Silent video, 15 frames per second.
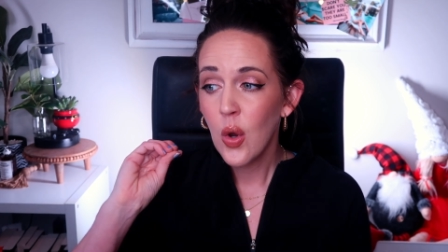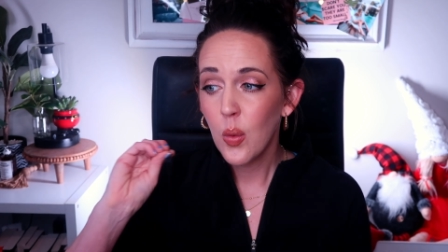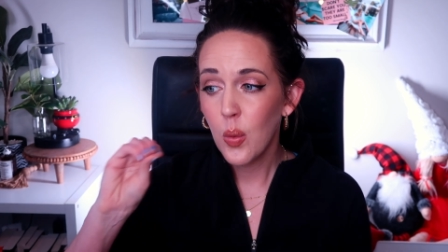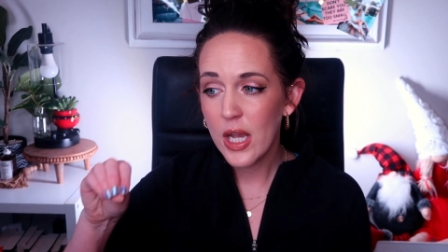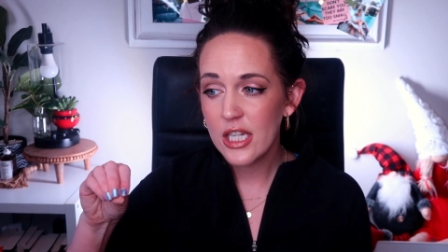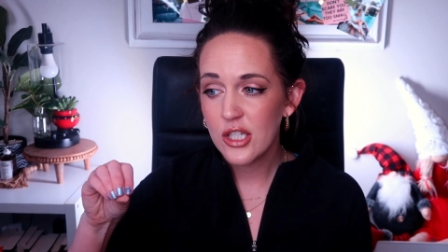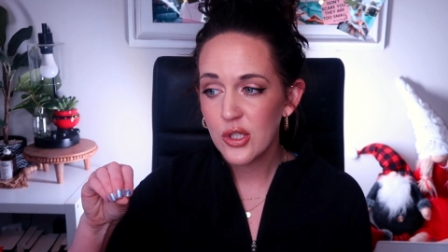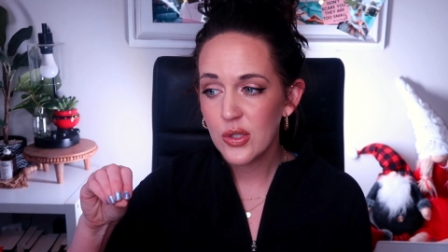
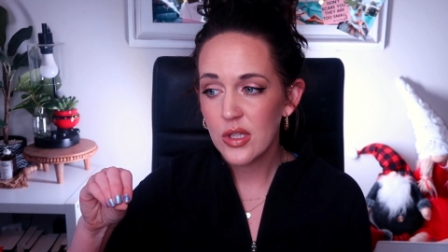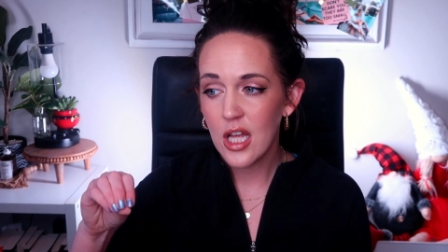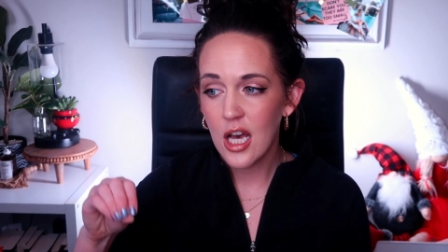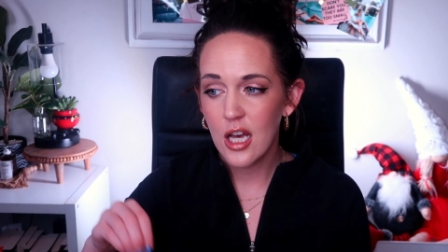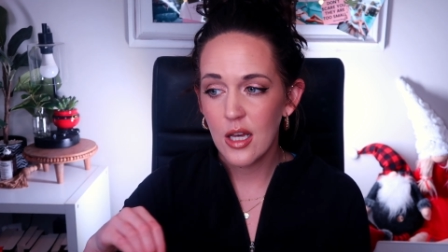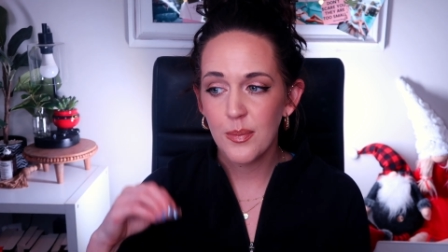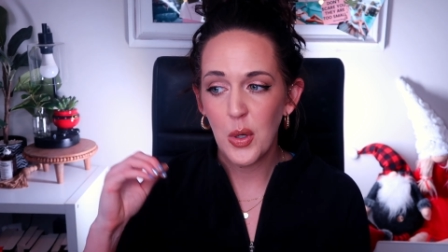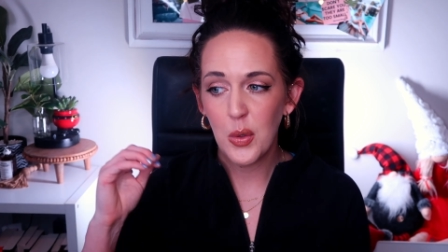way too
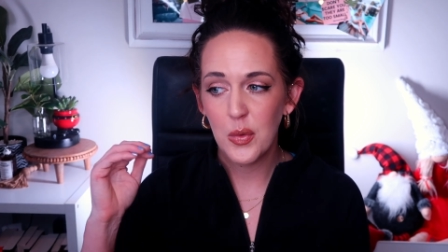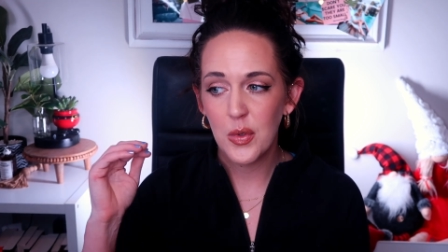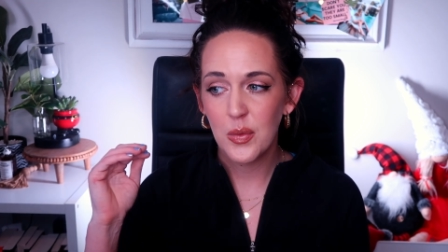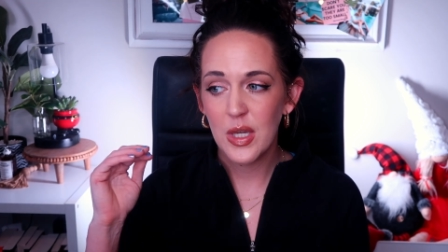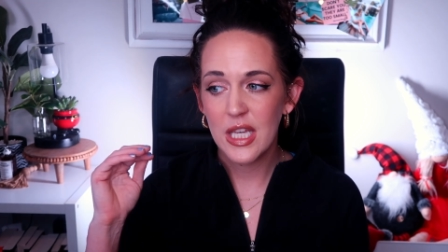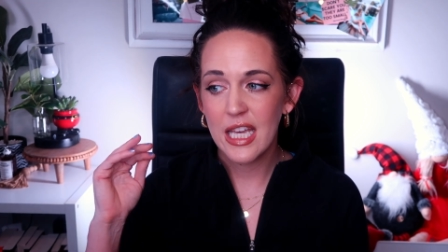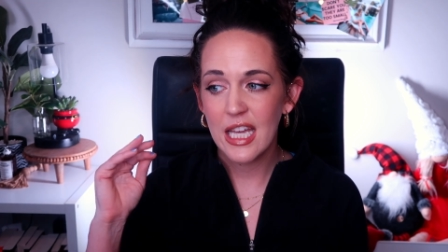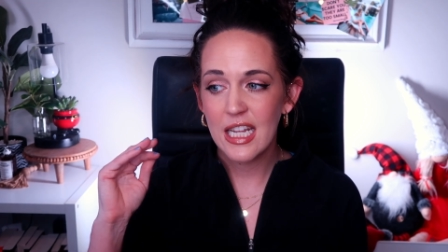long, but
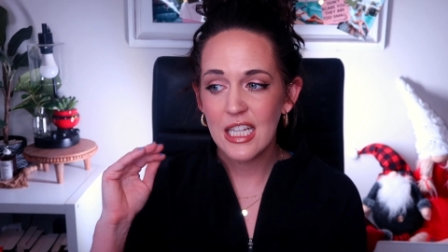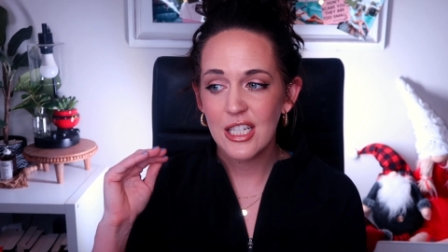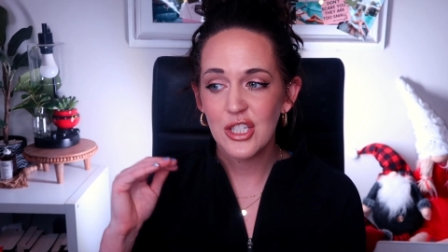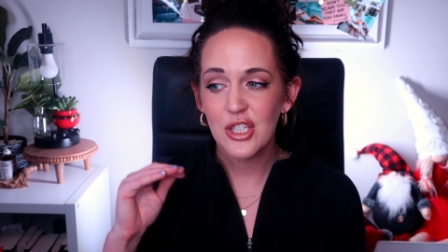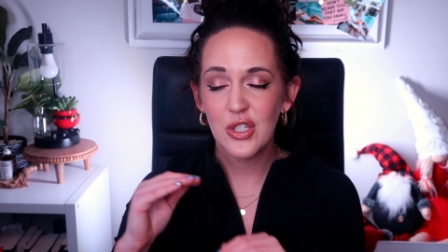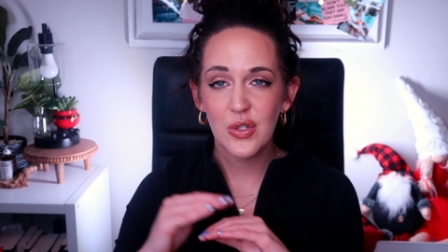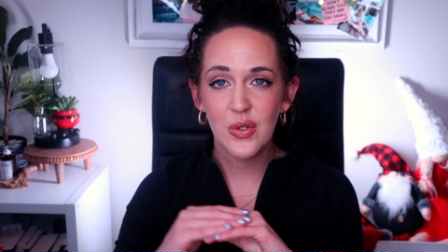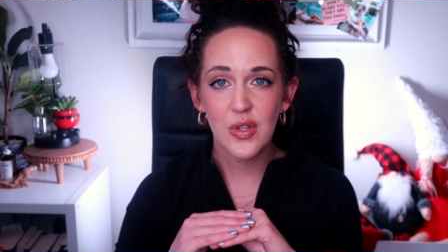when we get
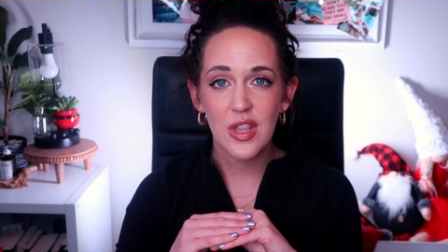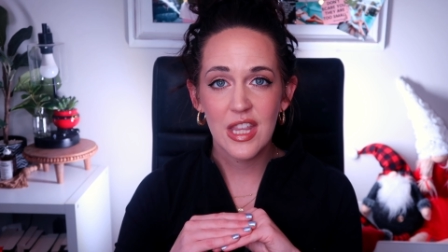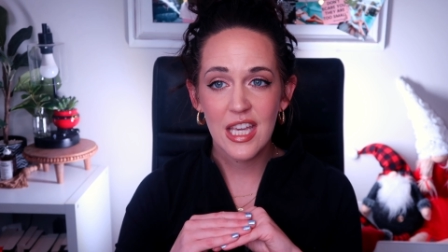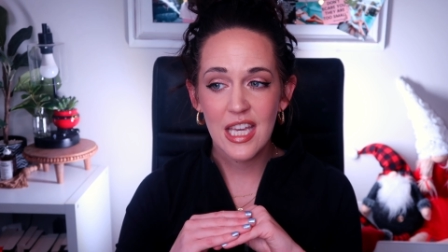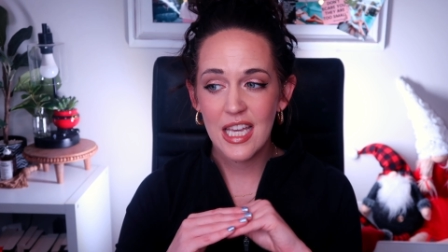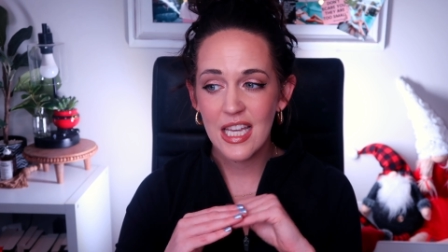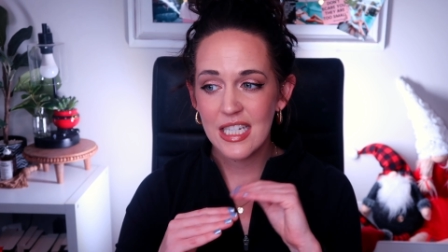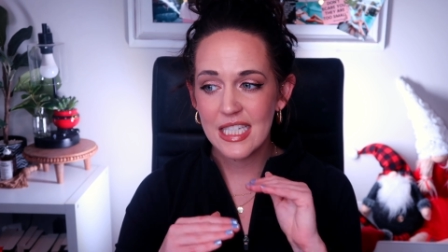into
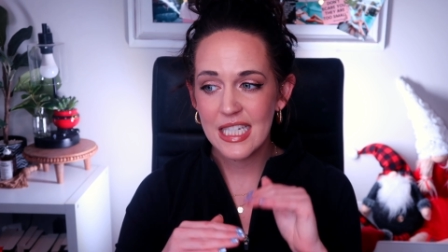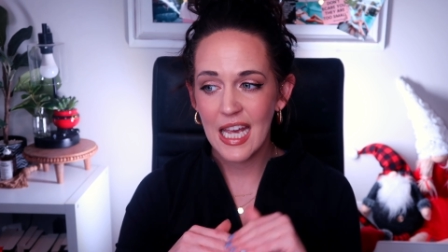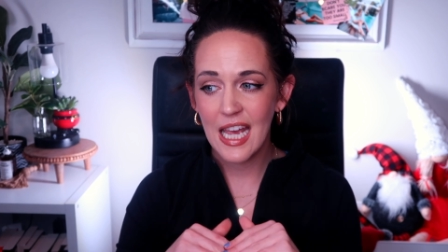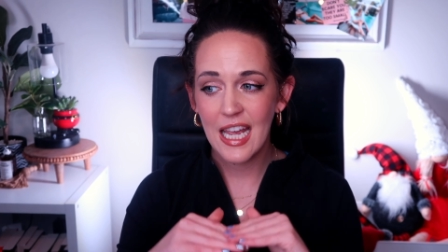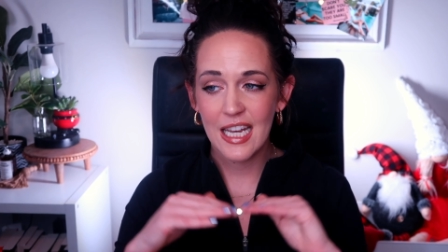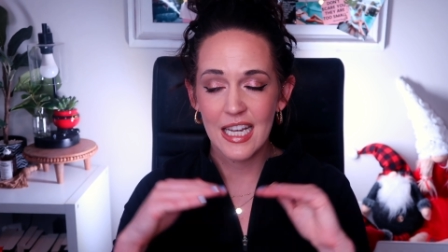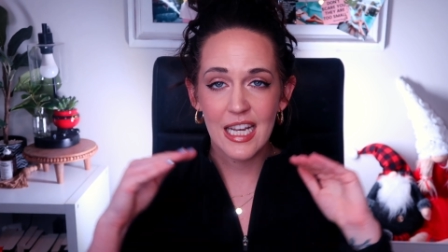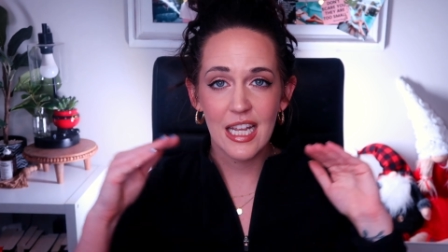the
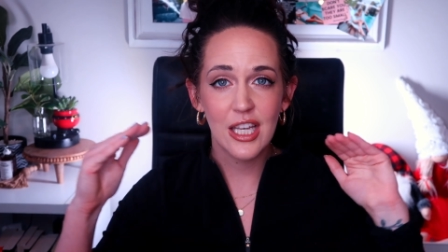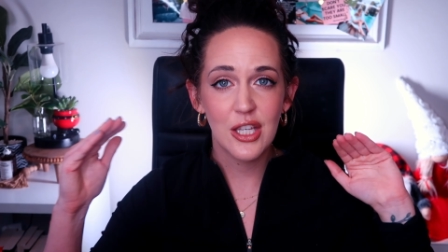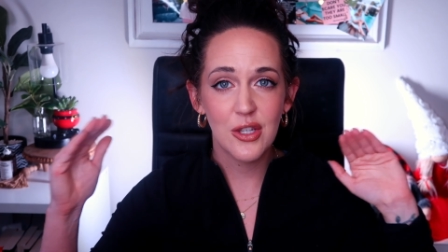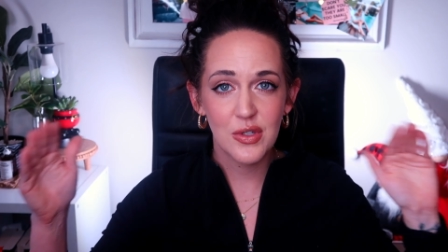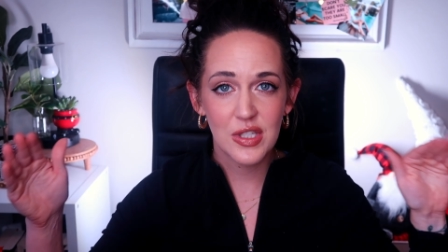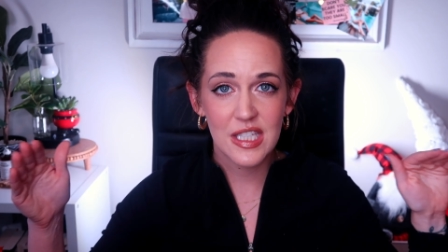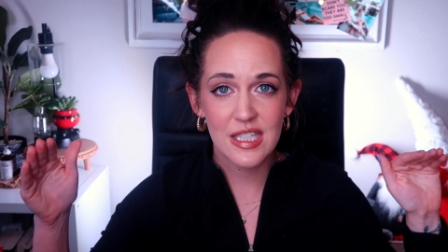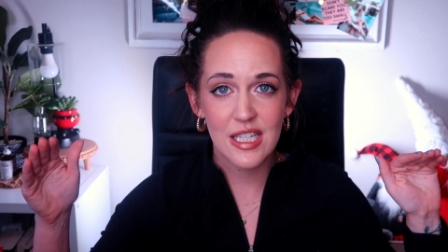10
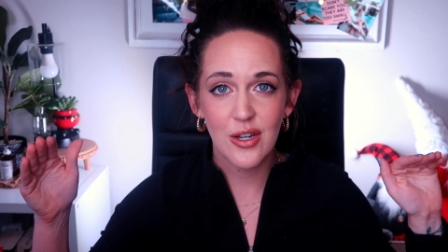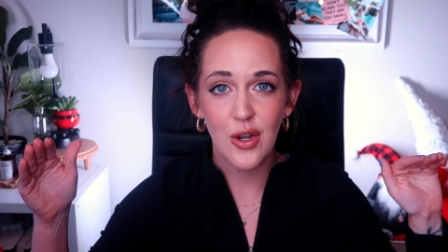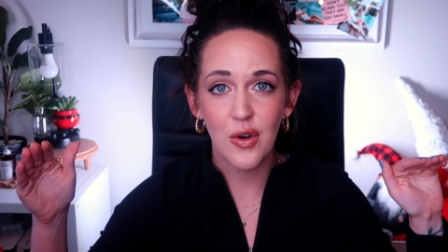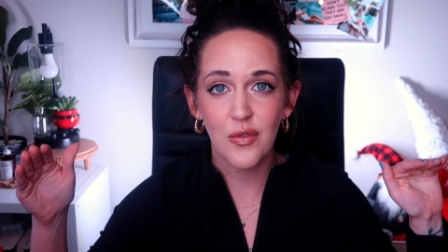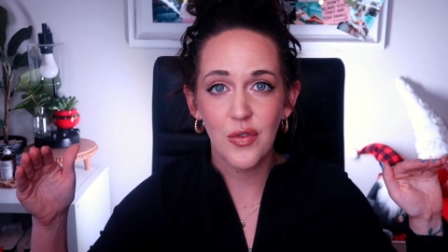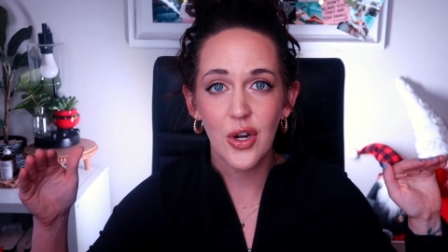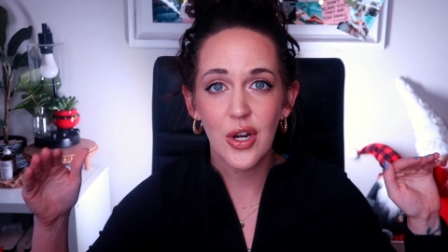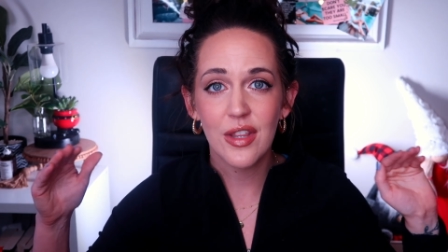uses and
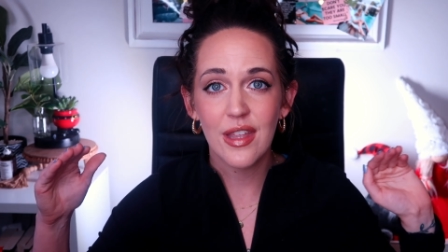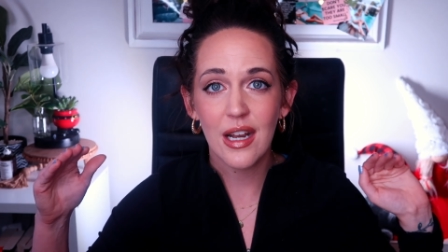over,